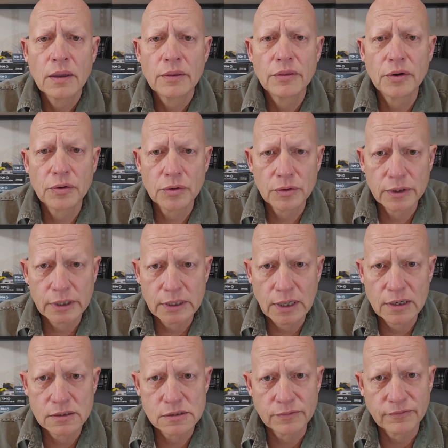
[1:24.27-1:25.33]
the early
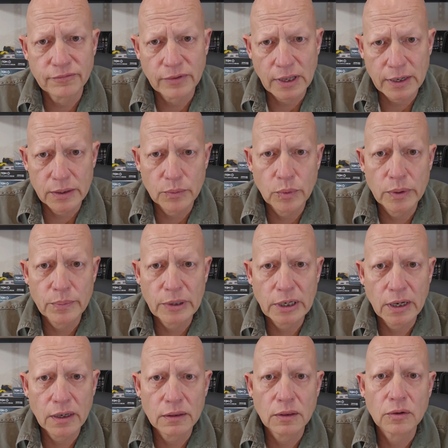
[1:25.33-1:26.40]
days of flight. We
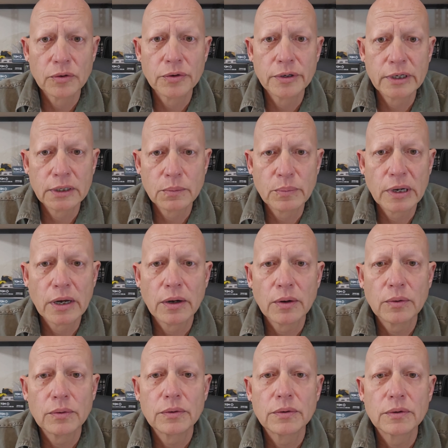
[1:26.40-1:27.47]
began learning
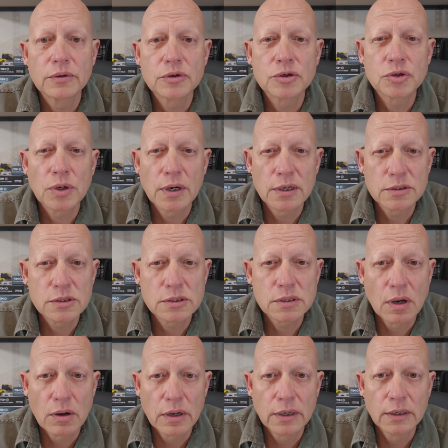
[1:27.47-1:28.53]
about
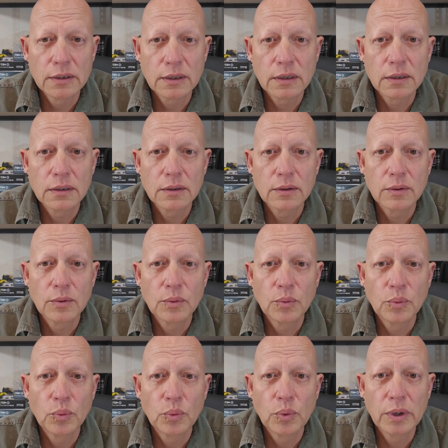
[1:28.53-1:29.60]
transonic
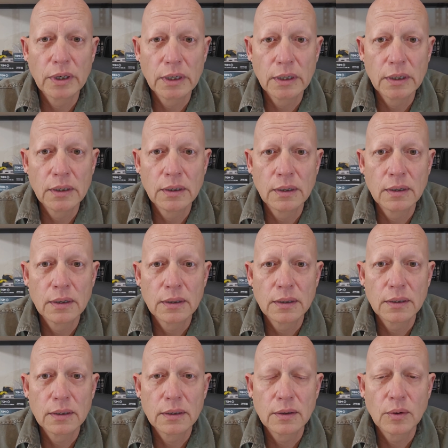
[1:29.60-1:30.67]
when
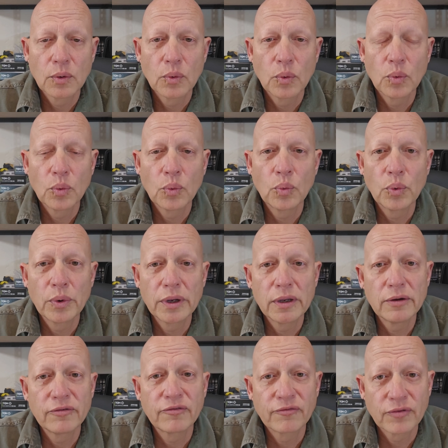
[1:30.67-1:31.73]

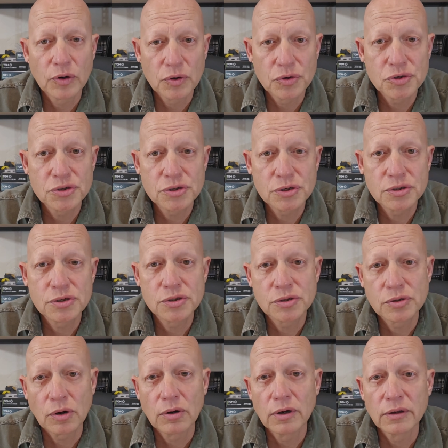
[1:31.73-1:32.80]
we first
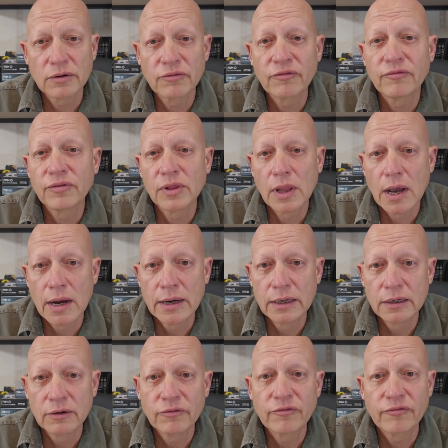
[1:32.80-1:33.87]
started
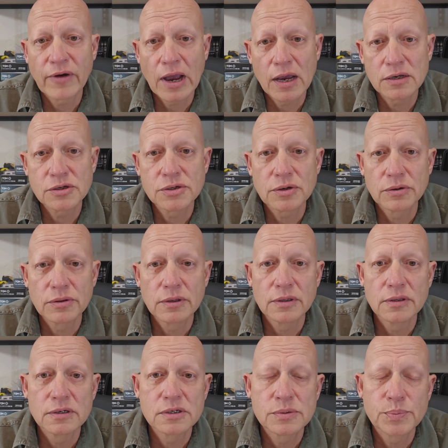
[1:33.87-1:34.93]
flying faster
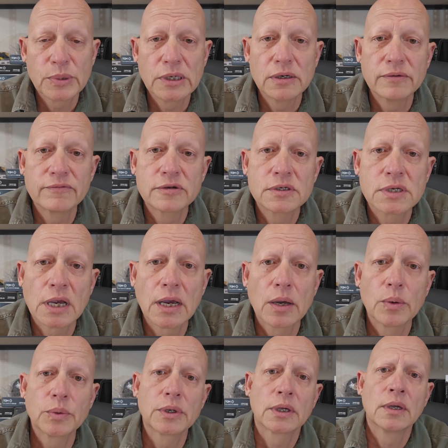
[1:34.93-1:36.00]
than the speed of
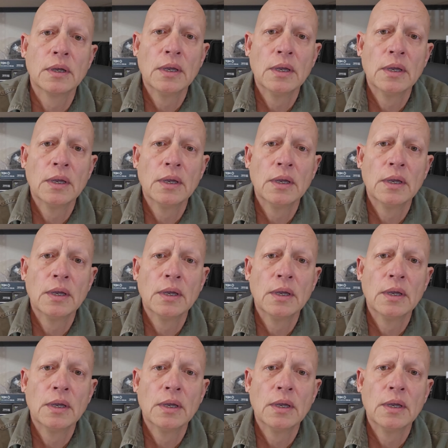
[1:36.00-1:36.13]
sound.